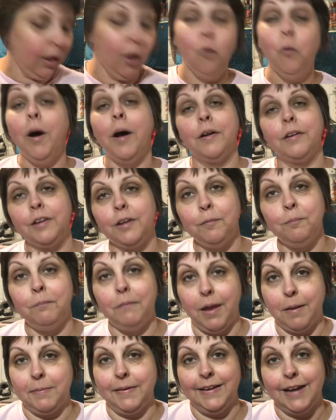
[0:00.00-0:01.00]
Well,
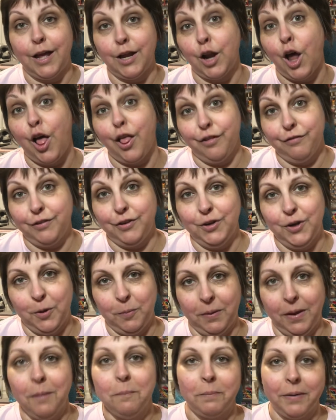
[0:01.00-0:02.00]
maybe not all of you know me,